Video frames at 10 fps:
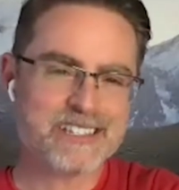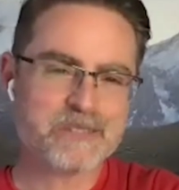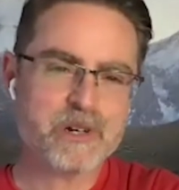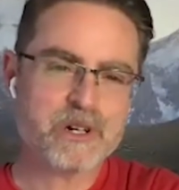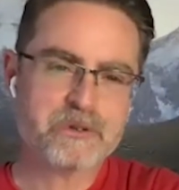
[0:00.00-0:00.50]

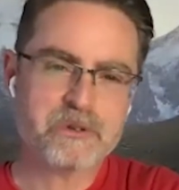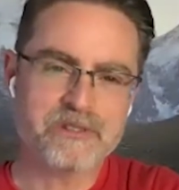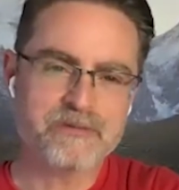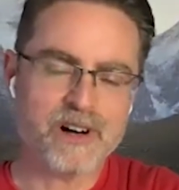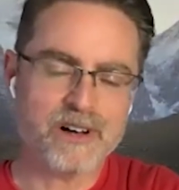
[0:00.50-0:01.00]
spiritual
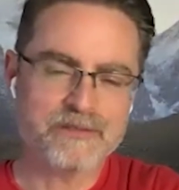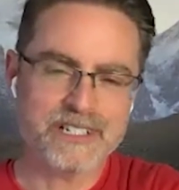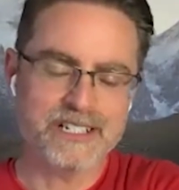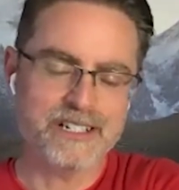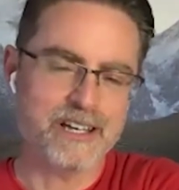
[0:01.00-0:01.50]
involved
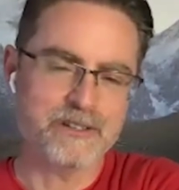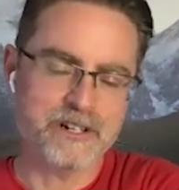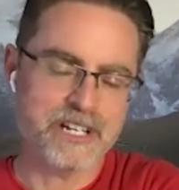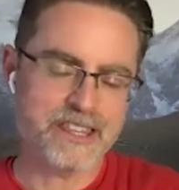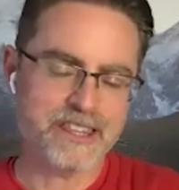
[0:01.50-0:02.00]
and
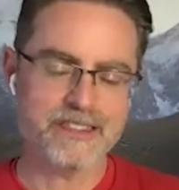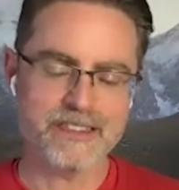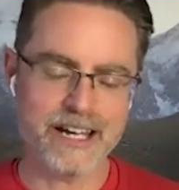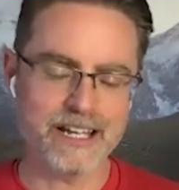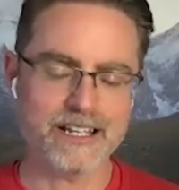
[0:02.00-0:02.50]
underneath
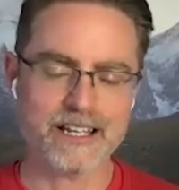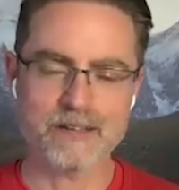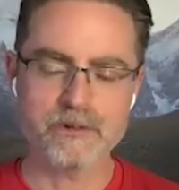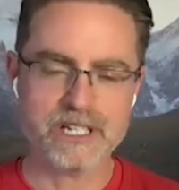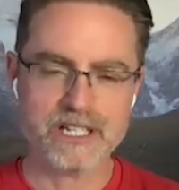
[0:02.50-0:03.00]
that, it
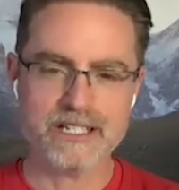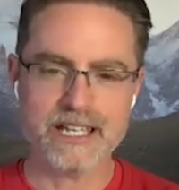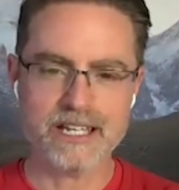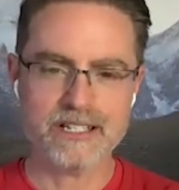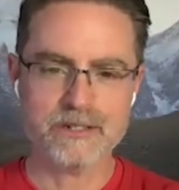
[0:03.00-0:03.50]
really can
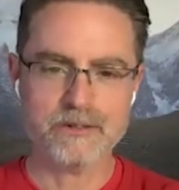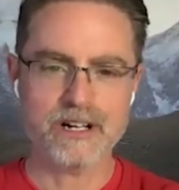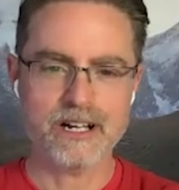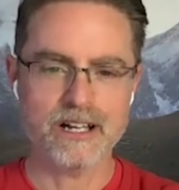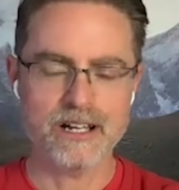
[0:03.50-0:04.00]
take it to
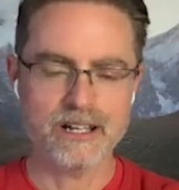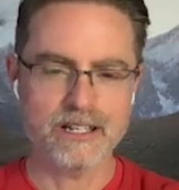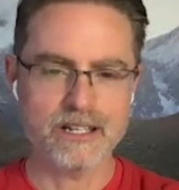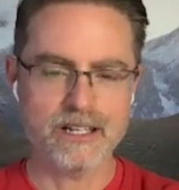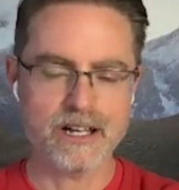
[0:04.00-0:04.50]

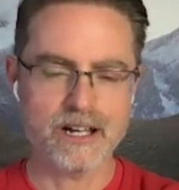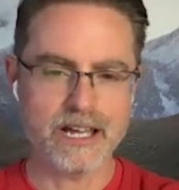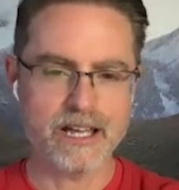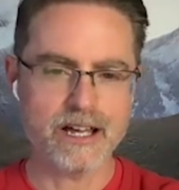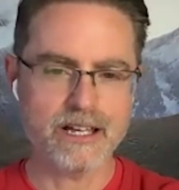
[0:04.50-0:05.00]
a
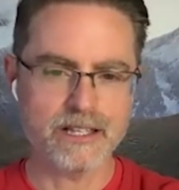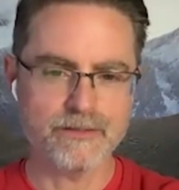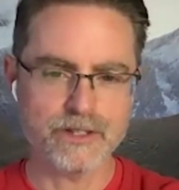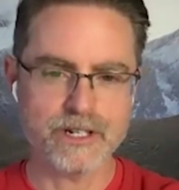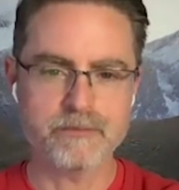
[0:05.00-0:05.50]
high
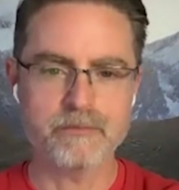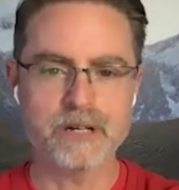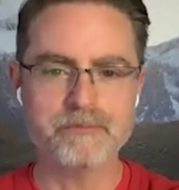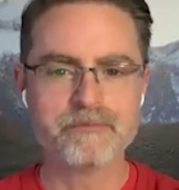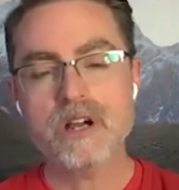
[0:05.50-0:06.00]
level there.
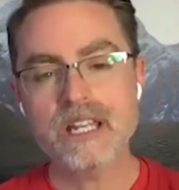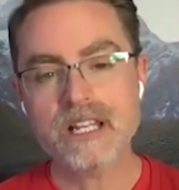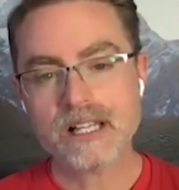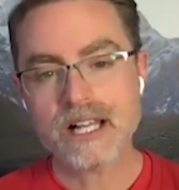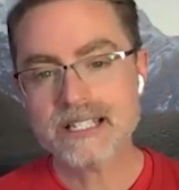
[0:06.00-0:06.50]
But in a
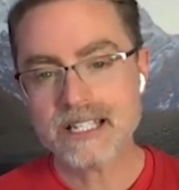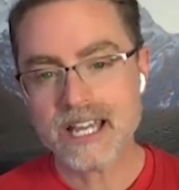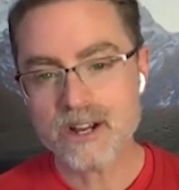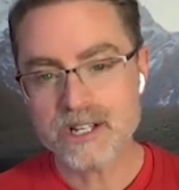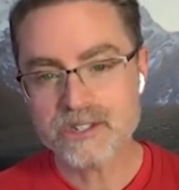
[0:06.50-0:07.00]
classic
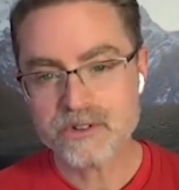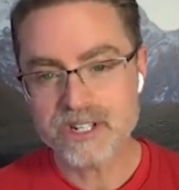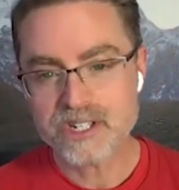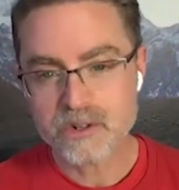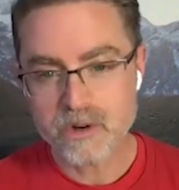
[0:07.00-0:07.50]
Aries
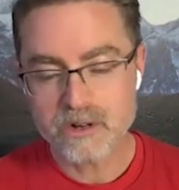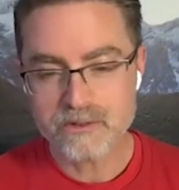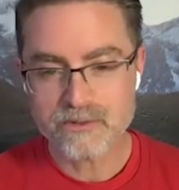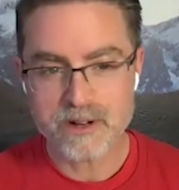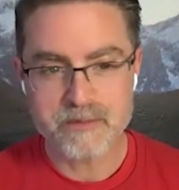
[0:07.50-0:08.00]
drenched quote
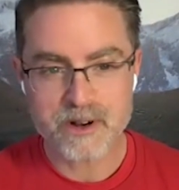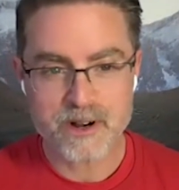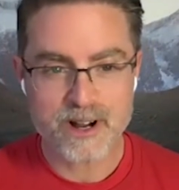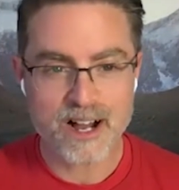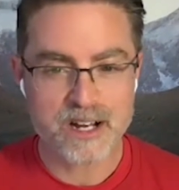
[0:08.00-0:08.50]
from
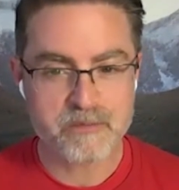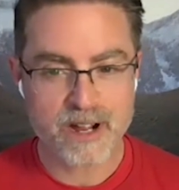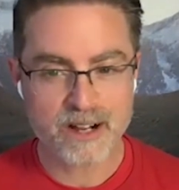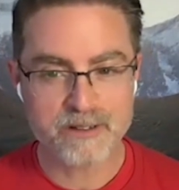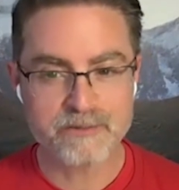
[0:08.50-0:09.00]
her
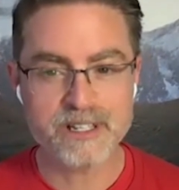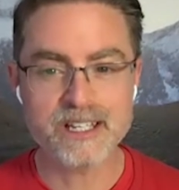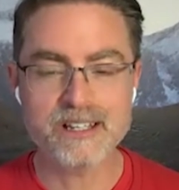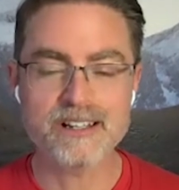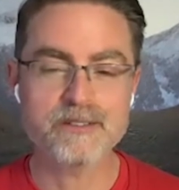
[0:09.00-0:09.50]

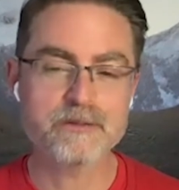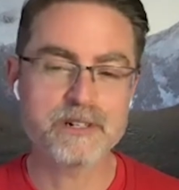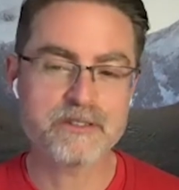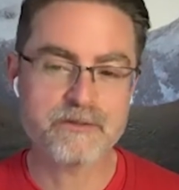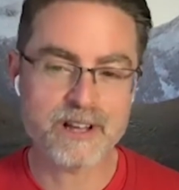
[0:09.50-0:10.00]
autobiography,
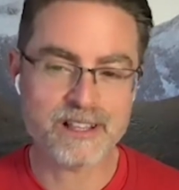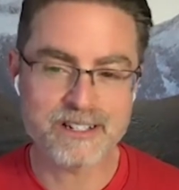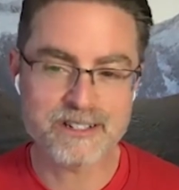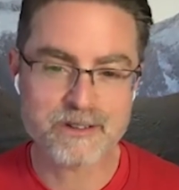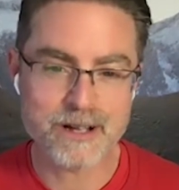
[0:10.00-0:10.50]
Aretha Franklin
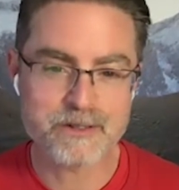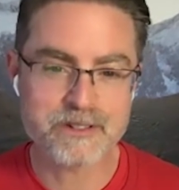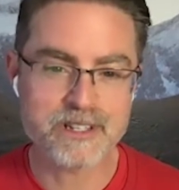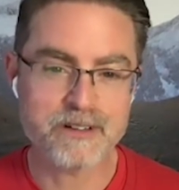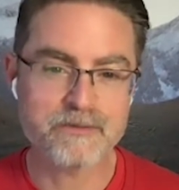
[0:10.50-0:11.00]
describes
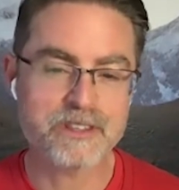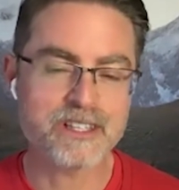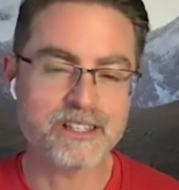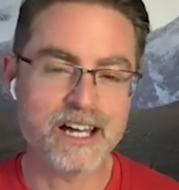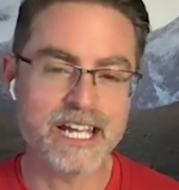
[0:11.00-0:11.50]
herself with
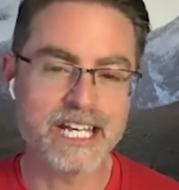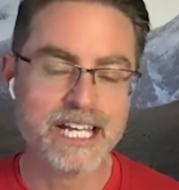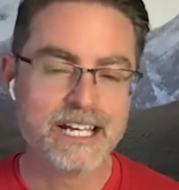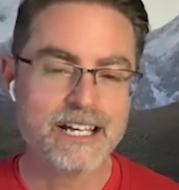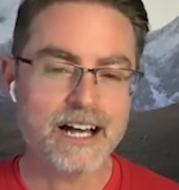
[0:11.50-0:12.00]
the line,
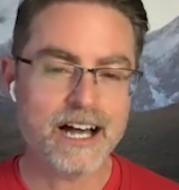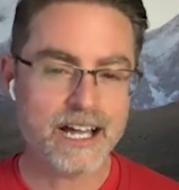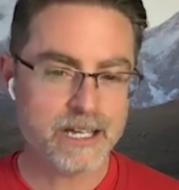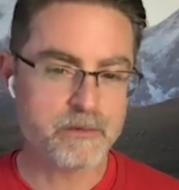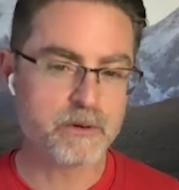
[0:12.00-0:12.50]

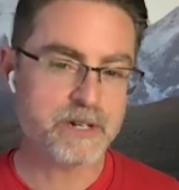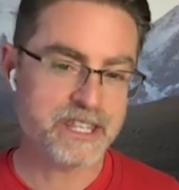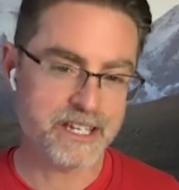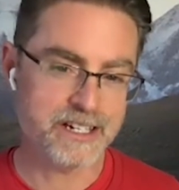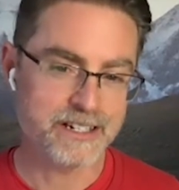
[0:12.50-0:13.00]
"I am
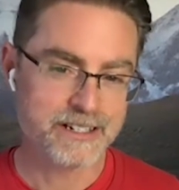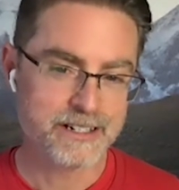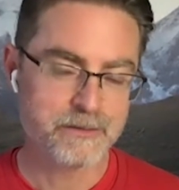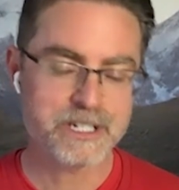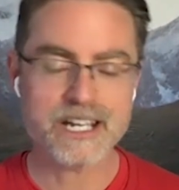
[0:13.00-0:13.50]
Aretha,"
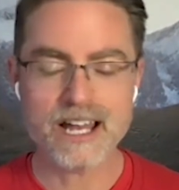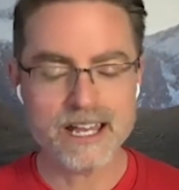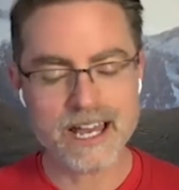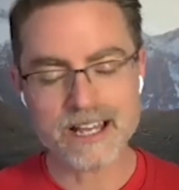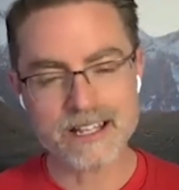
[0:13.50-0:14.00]
which
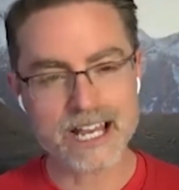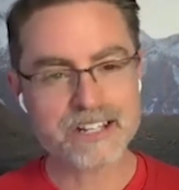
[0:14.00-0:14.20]
I